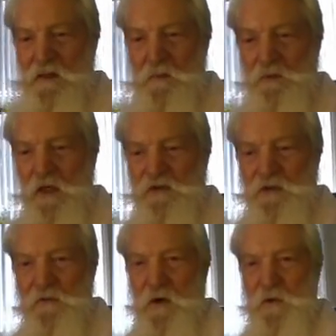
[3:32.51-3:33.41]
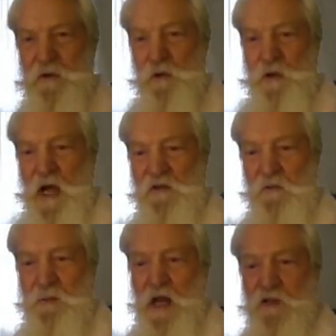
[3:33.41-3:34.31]
A pressure of over
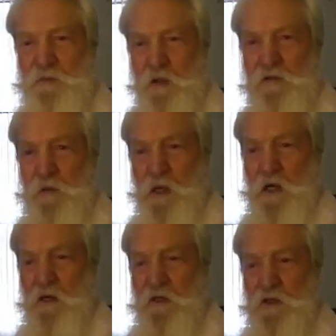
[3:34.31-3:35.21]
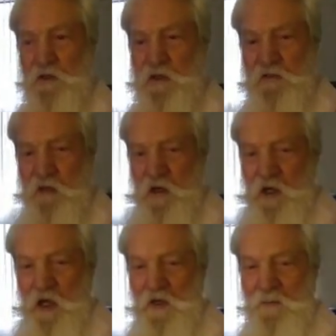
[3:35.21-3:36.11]
2,000 pounds per square inch is
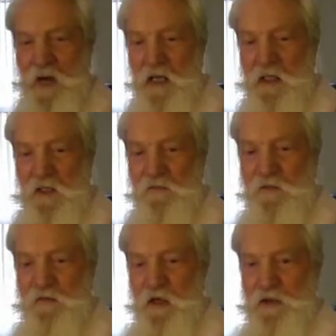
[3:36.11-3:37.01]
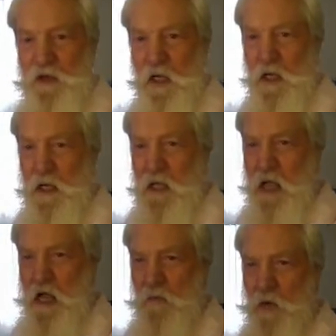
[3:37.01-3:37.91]
exerted on the body of the fish
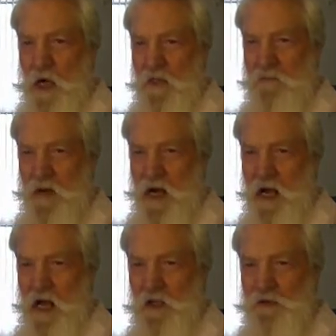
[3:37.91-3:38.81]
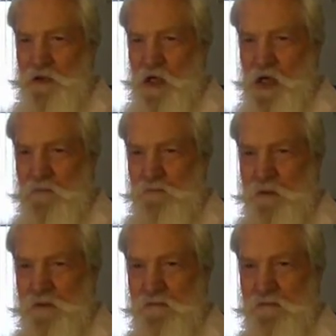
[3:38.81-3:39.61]
at 1 mile deep.